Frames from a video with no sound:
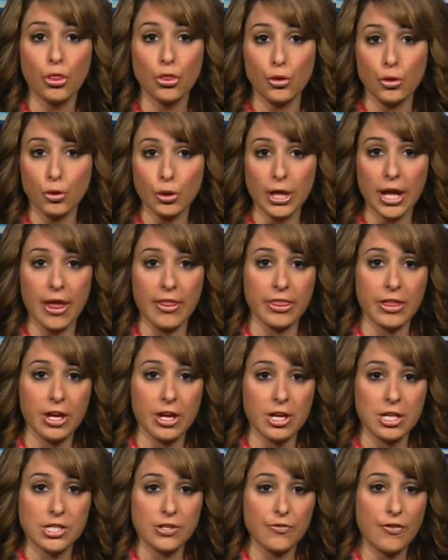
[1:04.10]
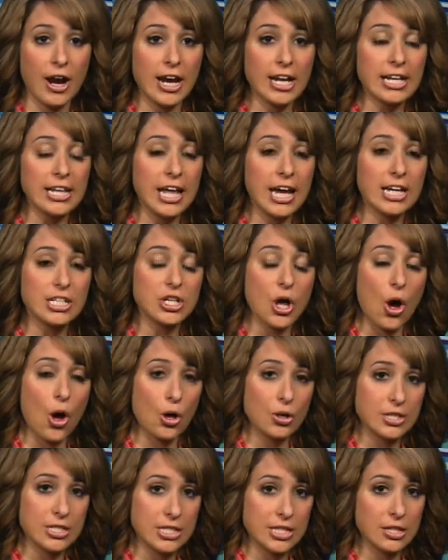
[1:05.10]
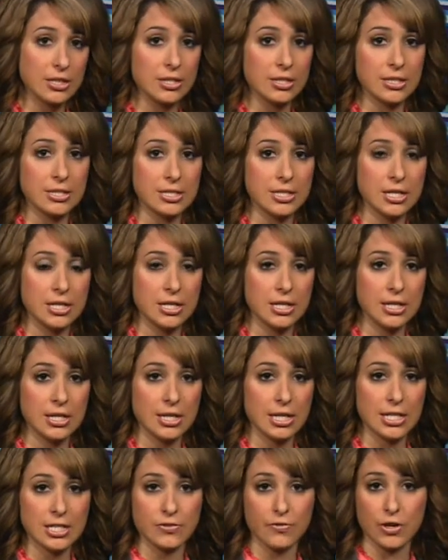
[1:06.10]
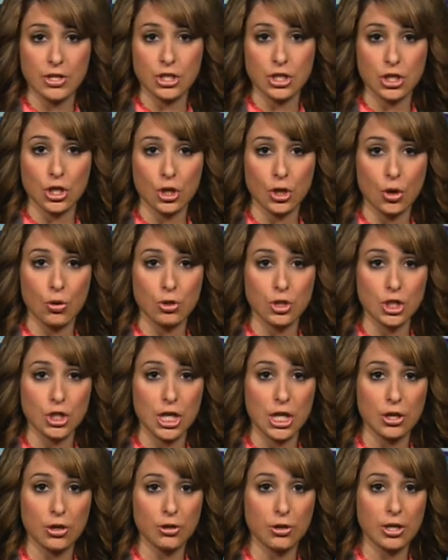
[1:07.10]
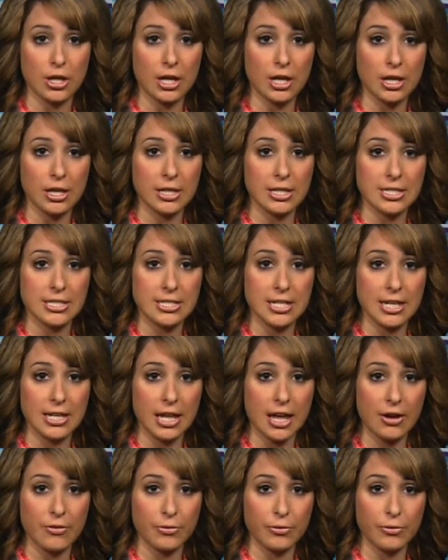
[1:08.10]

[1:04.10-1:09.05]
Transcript: 30th to finalize all deals. As French negotiator Nicolas de la